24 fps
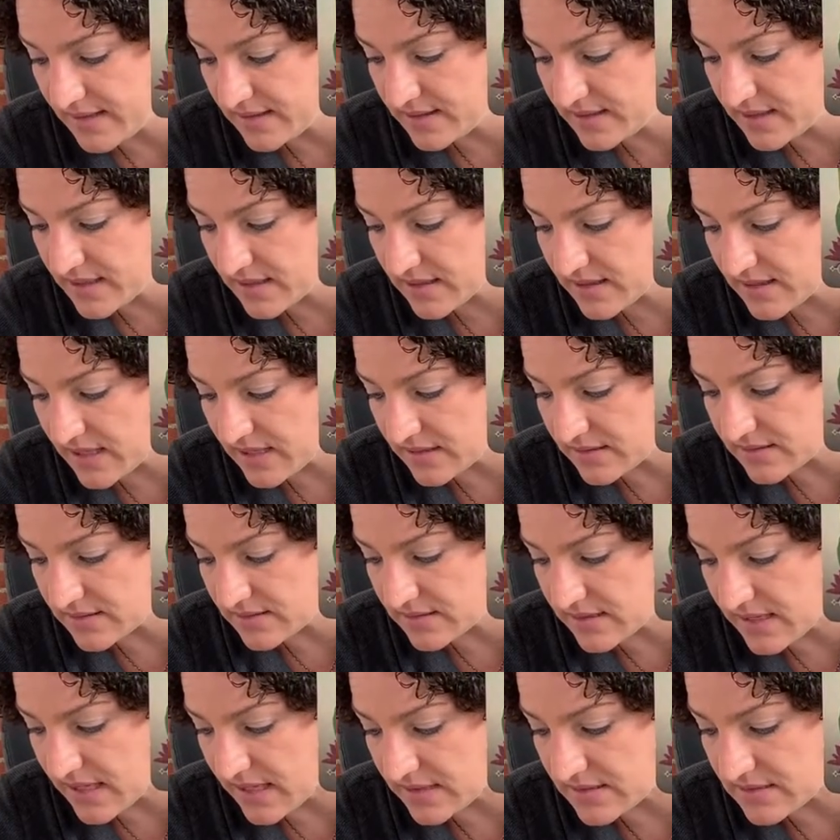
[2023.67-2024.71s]
think
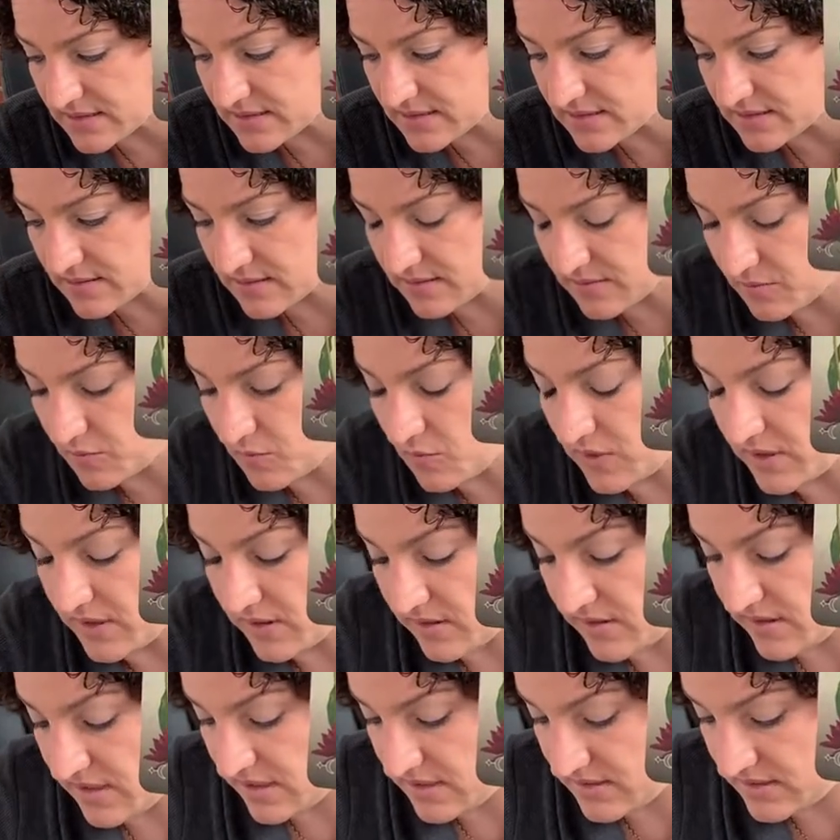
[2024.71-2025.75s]
that's
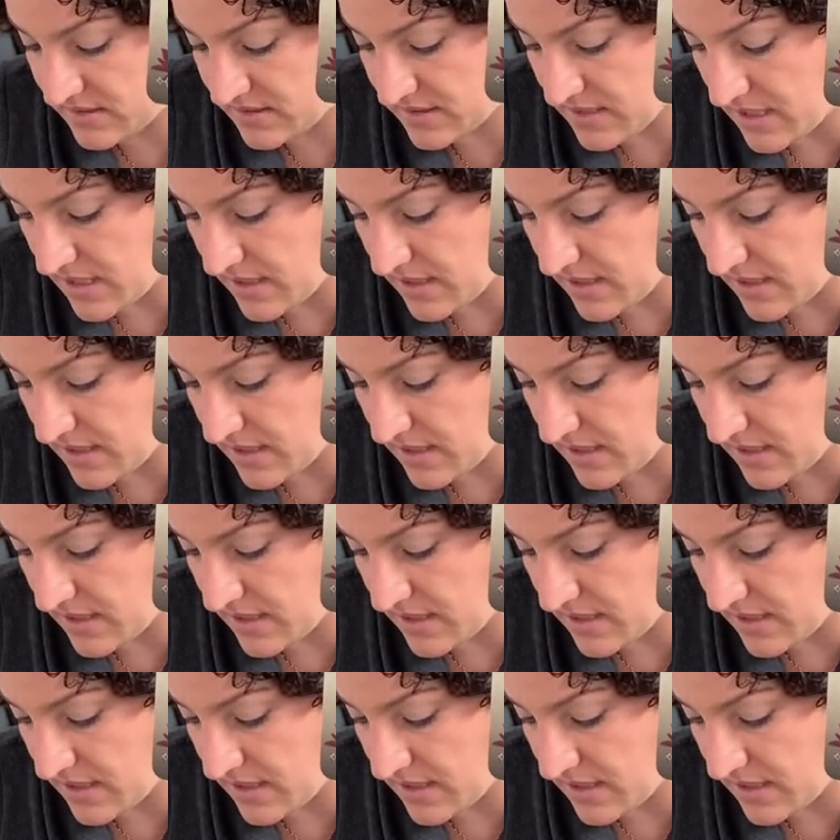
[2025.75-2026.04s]
what this,